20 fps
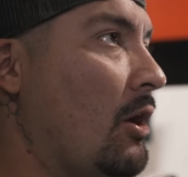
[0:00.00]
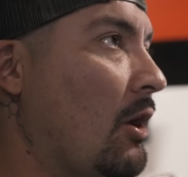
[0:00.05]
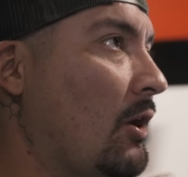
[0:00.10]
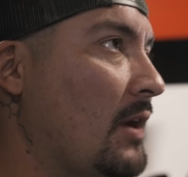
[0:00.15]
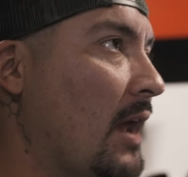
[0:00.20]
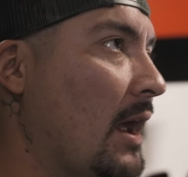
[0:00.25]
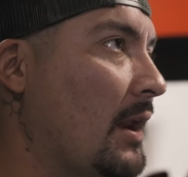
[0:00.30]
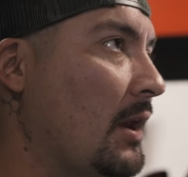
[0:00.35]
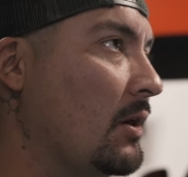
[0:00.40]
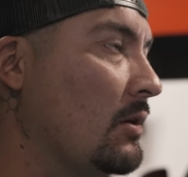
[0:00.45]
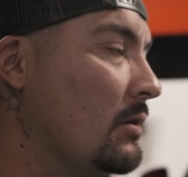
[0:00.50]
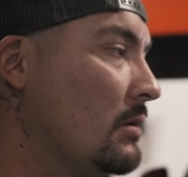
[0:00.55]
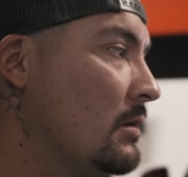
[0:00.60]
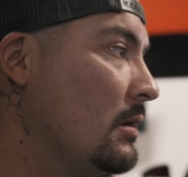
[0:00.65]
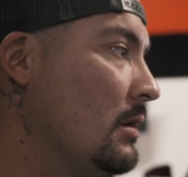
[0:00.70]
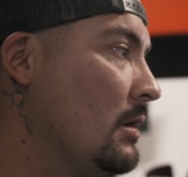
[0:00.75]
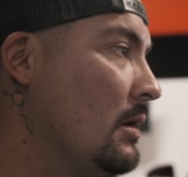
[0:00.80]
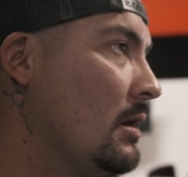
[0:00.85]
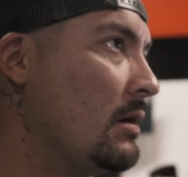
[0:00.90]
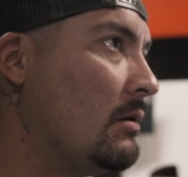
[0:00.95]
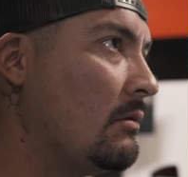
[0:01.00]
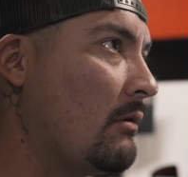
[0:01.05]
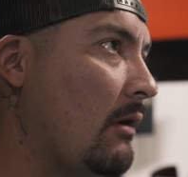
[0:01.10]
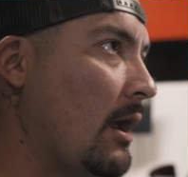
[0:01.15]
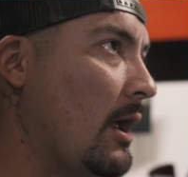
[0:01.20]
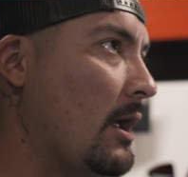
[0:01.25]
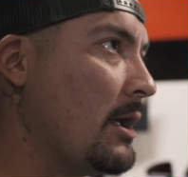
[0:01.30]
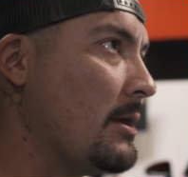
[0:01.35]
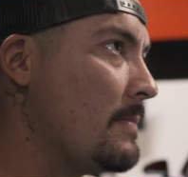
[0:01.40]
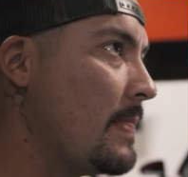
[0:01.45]
on our dyno,
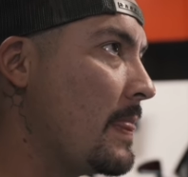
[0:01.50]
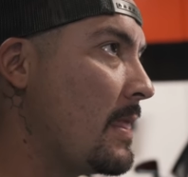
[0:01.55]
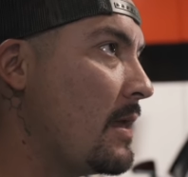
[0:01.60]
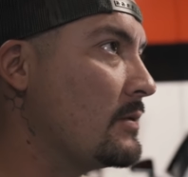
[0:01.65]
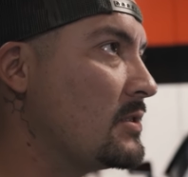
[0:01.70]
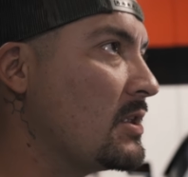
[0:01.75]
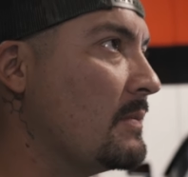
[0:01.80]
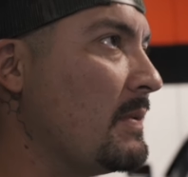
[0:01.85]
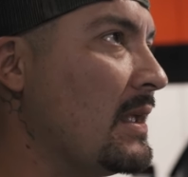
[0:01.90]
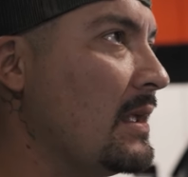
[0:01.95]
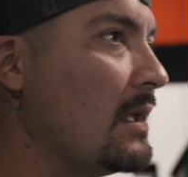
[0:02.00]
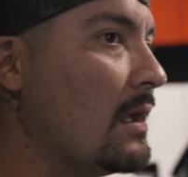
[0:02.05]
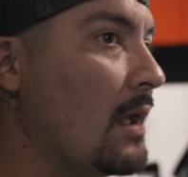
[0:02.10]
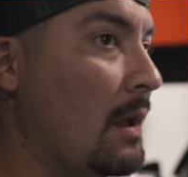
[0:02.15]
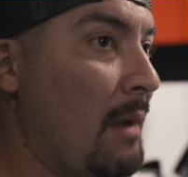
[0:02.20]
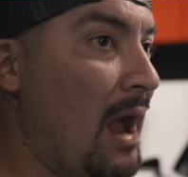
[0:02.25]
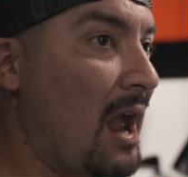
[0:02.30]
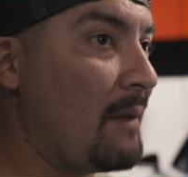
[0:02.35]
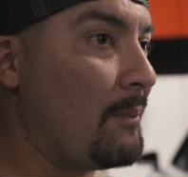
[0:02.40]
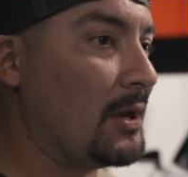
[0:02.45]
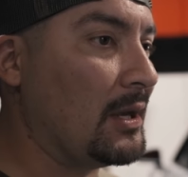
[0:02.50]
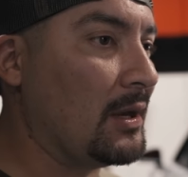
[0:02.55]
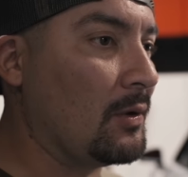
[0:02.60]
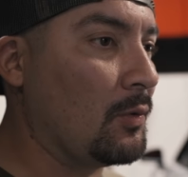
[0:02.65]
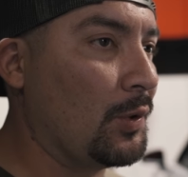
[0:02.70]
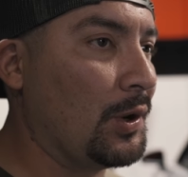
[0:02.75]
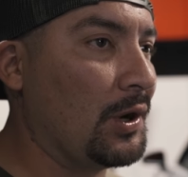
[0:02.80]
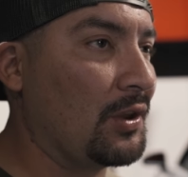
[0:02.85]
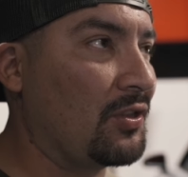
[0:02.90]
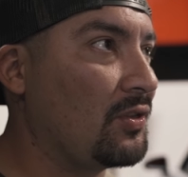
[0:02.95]
right? To be, in my
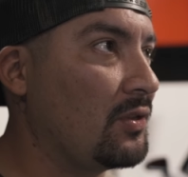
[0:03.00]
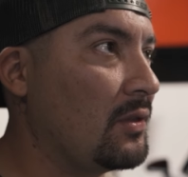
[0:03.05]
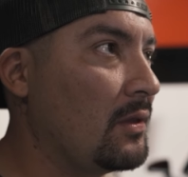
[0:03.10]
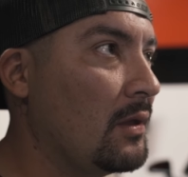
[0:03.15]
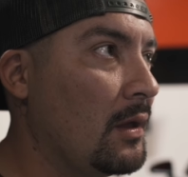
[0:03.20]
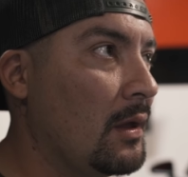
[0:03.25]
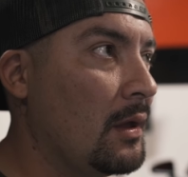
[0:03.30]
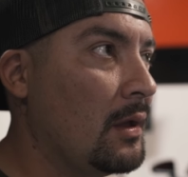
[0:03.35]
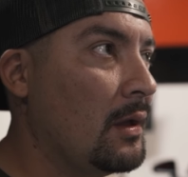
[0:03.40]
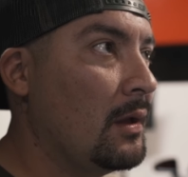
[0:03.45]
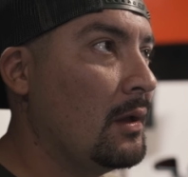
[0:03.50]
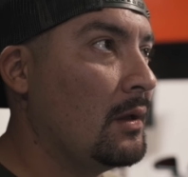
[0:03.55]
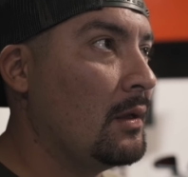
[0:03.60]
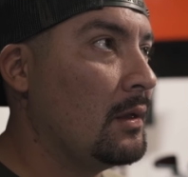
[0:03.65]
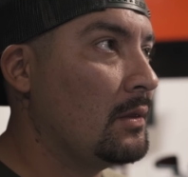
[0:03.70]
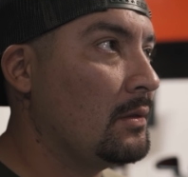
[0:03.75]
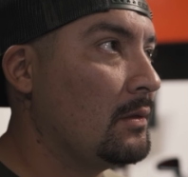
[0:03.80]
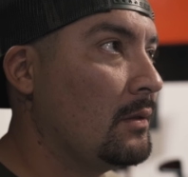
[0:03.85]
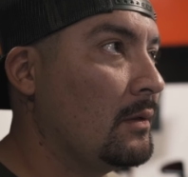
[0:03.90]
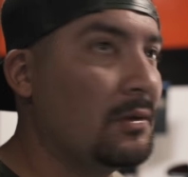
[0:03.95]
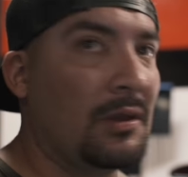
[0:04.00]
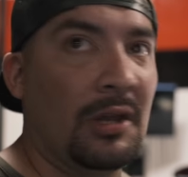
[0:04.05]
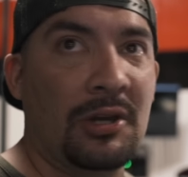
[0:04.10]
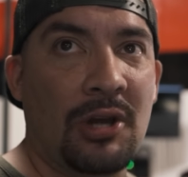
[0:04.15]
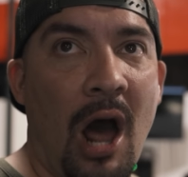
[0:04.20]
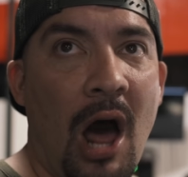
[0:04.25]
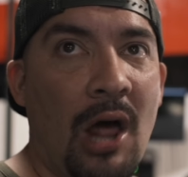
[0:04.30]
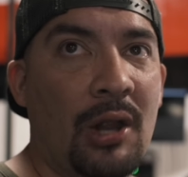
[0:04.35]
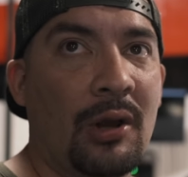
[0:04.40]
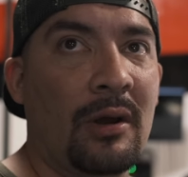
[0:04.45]
opinion, worth the
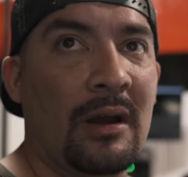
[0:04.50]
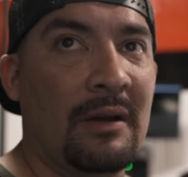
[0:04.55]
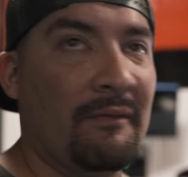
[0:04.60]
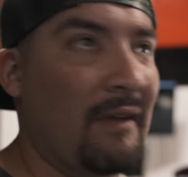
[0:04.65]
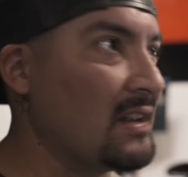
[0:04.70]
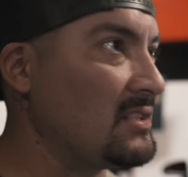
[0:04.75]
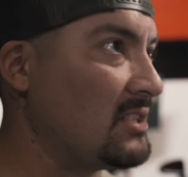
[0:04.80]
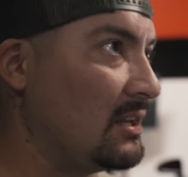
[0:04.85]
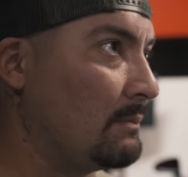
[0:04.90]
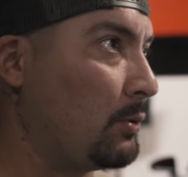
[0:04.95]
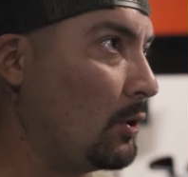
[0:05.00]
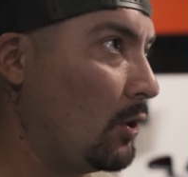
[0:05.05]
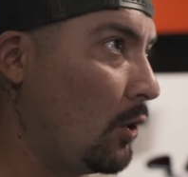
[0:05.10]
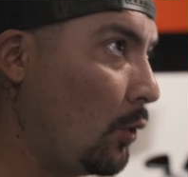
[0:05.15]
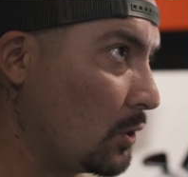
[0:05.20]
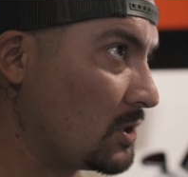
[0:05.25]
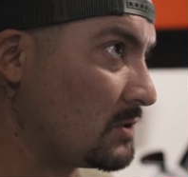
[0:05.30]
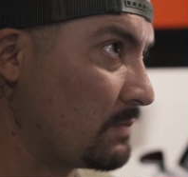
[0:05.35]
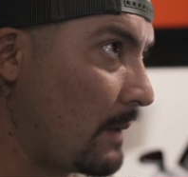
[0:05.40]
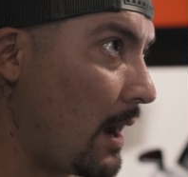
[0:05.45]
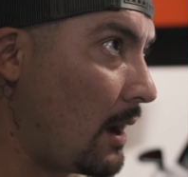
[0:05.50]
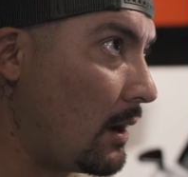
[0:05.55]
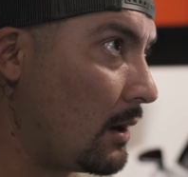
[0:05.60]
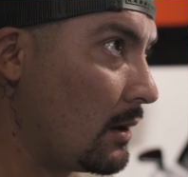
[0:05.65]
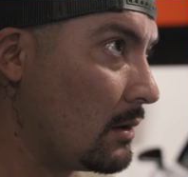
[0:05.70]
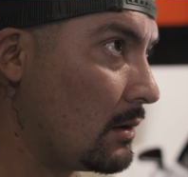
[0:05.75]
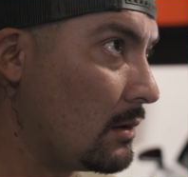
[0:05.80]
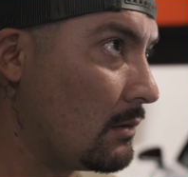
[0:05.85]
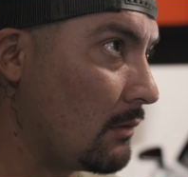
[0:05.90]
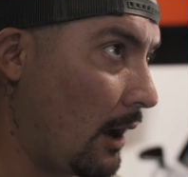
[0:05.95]
dollar invested per horsepower,
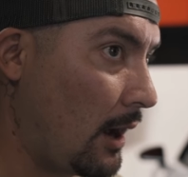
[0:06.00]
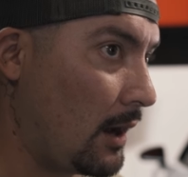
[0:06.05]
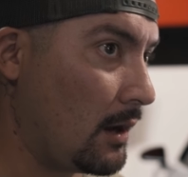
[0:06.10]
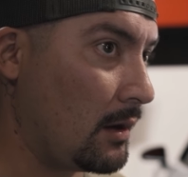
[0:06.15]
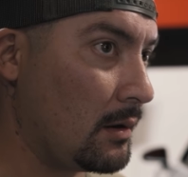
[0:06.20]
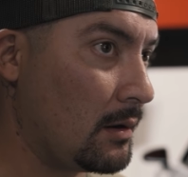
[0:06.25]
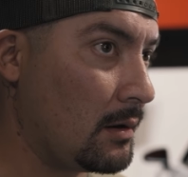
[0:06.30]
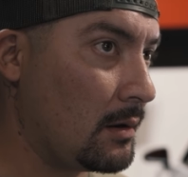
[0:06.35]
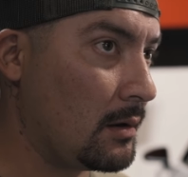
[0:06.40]
right?